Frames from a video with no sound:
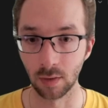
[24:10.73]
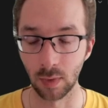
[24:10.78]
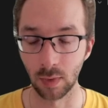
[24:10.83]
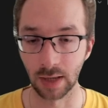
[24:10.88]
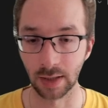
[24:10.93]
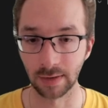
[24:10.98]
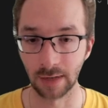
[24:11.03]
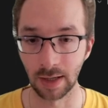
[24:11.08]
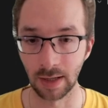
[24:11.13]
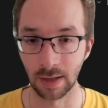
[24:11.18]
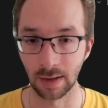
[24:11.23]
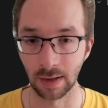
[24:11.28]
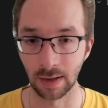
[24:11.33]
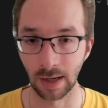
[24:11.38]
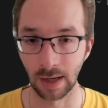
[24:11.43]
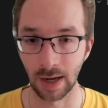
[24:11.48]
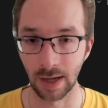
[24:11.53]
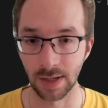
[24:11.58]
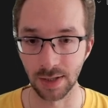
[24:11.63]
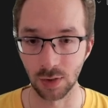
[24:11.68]
telling the
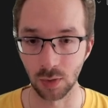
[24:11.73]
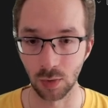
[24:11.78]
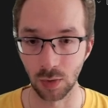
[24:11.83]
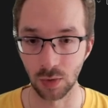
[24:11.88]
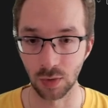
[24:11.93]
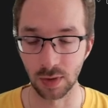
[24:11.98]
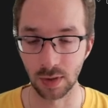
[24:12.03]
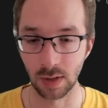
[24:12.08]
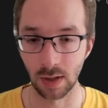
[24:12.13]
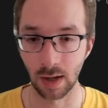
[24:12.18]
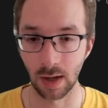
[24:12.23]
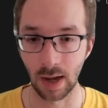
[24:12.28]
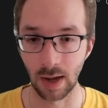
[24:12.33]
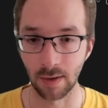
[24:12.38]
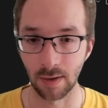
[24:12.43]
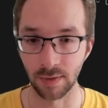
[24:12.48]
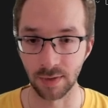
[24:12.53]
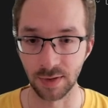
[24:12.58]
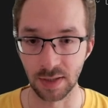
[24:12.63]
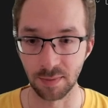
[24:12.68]
clients to use half
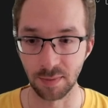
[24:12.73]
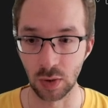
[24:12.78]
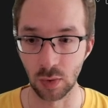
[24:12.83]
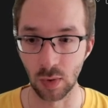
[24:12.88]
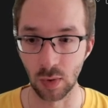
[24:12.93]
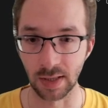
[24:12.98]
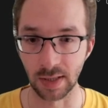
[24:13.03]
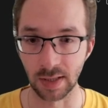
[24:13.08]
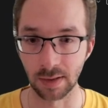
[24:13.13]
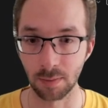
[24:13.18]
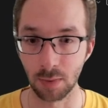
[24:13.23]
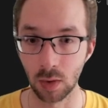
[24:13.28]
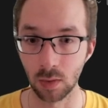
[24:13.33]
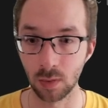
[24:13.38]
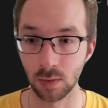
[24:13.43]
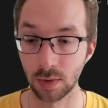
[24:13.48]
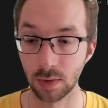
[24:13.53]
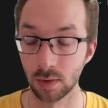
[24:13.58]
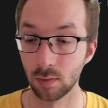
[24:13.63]
the GPU at most,